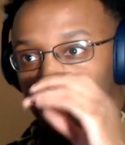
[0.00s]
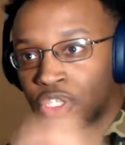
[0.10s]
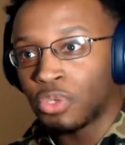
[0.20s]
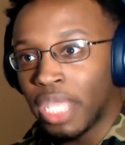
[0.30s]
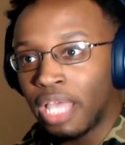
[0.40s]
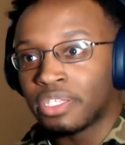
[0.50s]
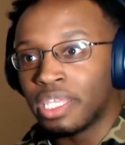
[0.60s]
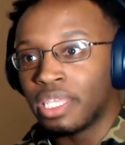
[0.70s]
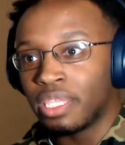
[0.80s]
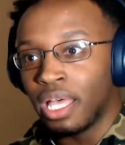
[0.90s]

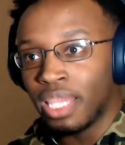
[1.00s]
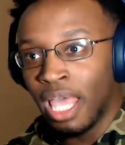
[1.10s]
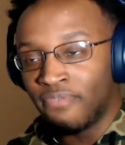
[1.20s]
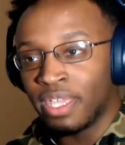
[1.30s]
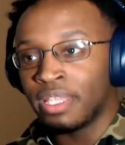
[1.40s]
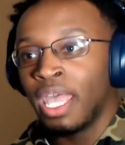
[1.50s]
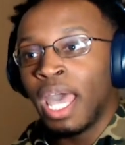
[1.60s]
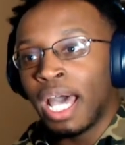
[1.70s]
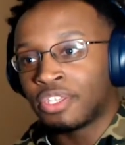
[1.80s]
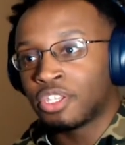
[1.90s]
2011,
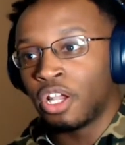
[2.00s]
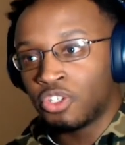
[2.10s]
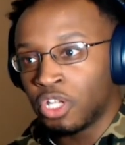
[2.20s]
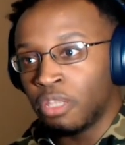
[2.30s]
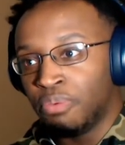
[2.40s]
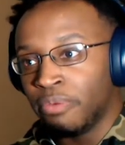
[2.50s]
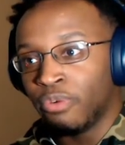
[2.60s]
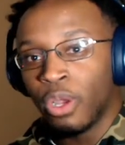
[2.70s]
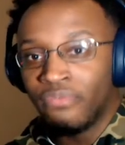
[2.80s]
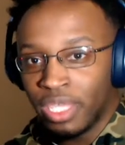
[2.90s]
I started trying to put
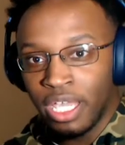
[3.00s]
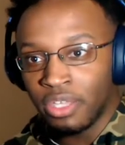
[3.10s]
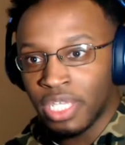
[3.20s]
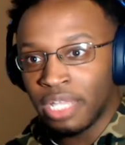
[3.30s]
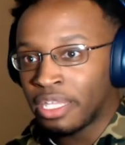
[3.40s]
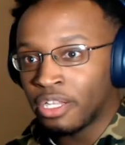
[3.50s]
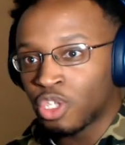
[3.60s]
more videos out there.